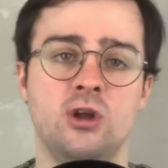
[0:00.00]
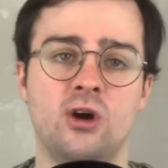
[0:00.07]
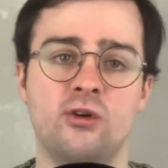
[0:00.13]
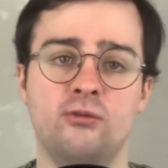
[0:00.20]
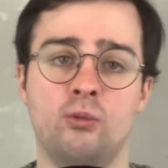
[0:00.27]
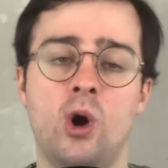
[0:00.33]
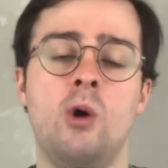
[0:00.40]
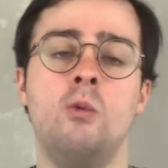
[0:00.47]

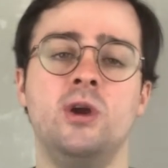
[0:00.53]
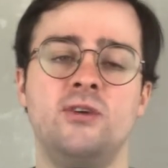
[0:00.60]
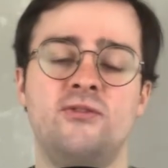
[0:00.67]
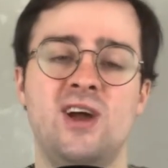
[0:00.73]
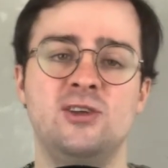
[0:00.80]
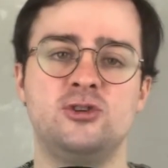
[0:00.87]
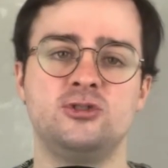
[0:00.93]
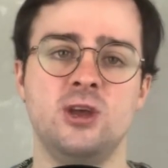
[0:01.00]
of what would
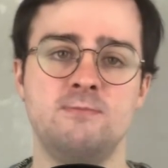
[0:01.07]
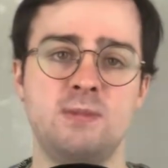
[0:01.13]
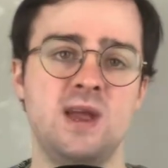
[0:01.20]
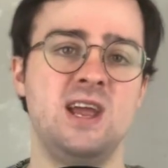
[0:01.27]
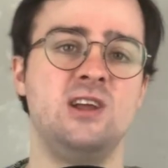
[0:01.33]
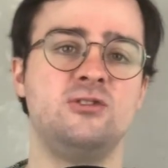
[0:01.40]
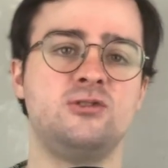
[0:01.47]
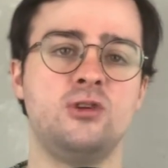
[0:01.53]
eventually
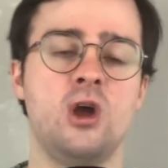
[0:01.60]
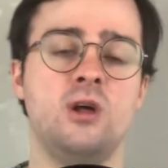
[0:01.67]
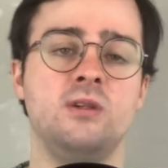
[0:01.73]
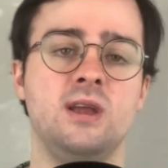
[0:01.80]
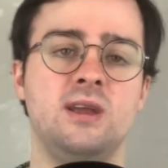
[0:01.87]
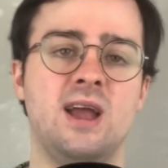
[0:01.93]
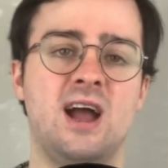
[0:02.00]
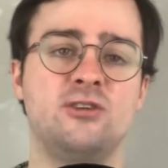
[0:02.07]
be
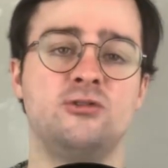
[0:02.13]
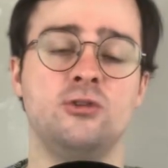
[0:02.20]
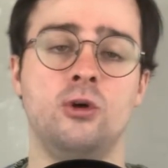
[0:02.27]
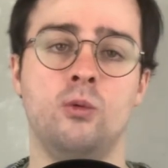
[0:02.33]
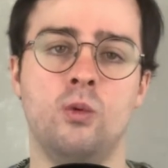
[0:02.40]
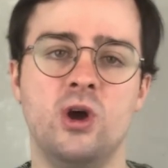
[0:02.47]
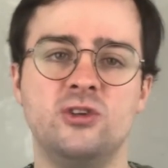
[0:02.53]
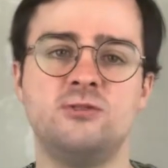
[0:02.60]
Stirling
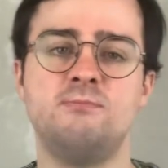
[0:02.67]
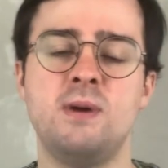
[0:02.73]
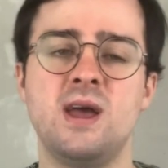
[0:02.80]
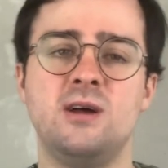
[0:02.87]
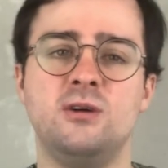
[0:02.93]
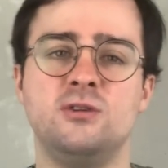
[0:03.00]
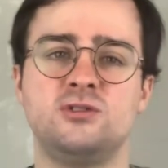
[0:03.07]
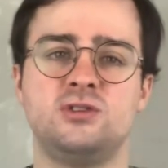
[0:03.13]
Castle was
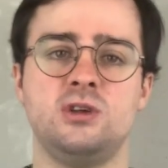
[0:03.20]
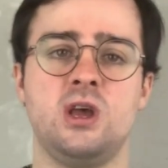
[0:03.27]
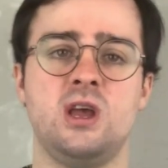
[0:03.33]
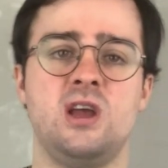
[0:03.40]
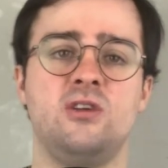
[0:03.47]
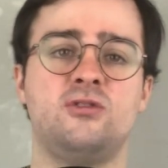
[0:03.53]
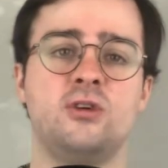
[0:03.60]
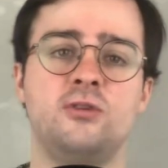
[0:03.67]
built
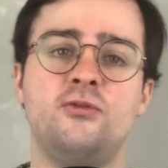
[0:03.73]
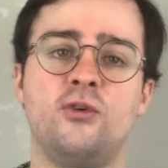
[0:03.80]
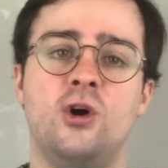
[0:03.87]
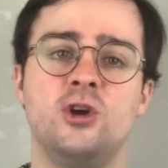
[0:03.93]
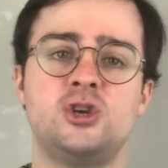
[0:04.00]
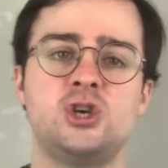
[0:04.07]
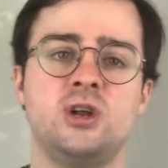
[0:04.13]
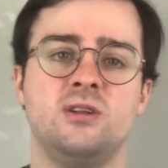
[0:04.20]
is
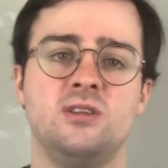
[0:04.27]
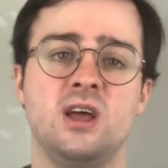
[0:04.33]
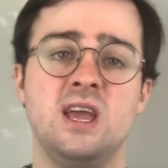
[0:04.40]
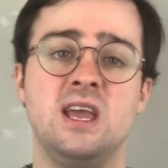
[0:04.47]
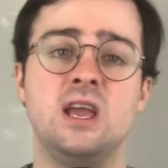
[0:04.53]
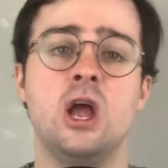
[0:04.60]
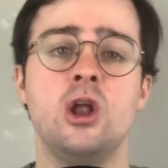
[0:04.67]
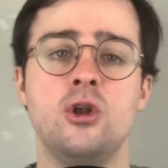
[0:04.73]

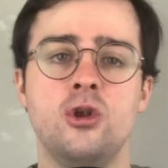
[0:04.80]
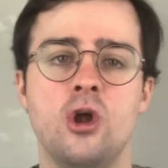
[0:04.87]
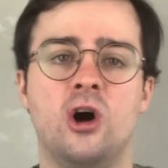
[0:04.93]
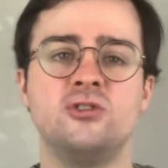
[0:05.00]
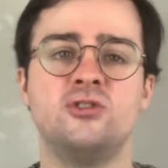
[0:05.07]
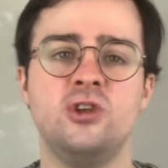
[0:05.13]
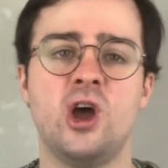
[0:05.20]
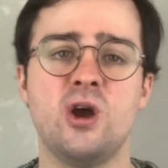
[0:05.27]
unfortunately
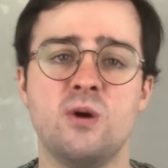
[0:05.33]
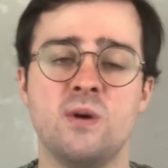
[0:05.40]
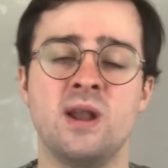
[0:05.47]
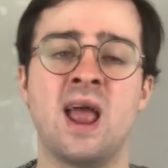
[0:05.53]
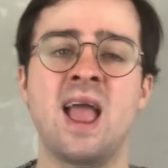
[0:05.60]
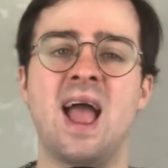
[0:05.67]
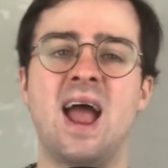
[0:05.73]
not known,